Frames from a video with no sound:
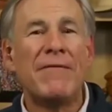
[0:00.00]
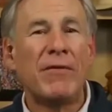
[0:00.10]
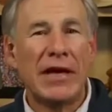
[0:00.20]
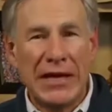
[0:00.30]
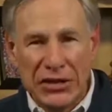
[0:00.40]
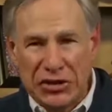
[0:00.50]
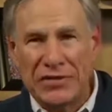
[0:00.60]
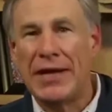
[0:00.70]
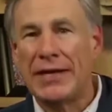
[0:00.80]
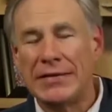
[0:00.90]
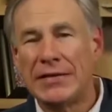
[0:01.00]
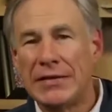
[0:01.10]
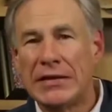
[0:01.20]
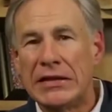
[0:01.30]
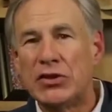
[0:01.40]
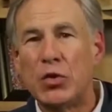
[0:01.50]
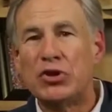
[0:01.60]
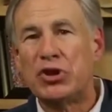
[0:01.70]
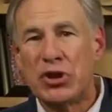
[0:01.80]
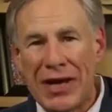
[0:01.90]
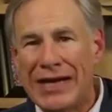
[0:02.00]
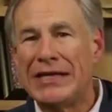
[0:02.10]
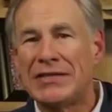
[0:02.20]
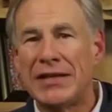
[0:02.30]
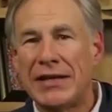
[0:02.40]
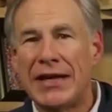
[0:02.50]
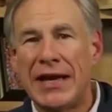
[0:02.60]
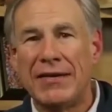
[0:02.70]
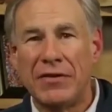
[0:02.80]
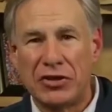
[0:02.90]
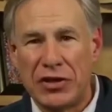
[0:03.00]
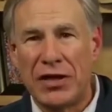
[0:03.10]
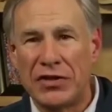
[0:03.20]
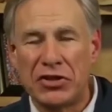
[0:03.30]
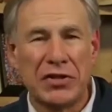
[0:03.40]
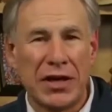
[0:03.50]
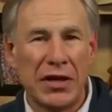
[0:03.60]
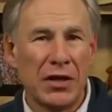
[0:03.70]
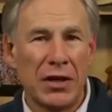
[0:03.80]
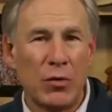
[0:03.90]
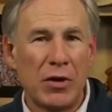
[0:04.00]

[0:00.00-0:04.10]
every state is going to constantly have challenges like